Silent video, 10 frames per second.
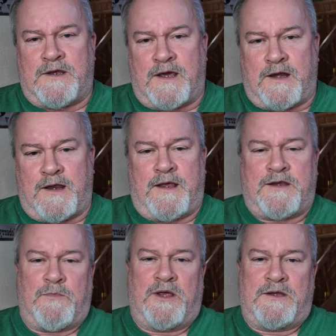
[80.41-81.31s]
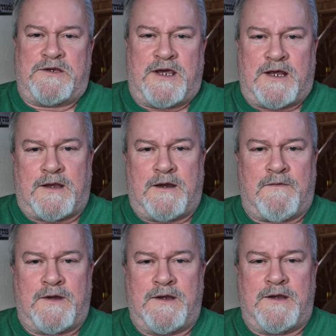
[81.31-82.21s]
You got to get your blood checked
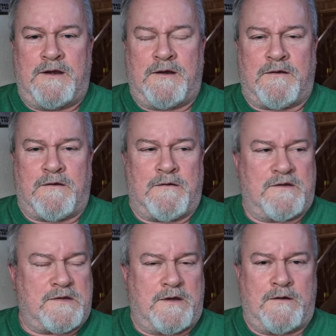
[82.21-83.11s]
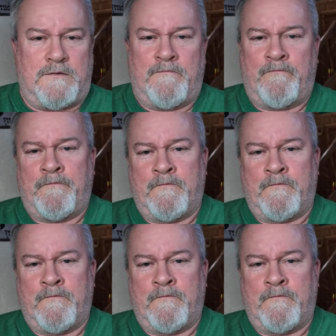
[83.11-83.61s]
every year or so.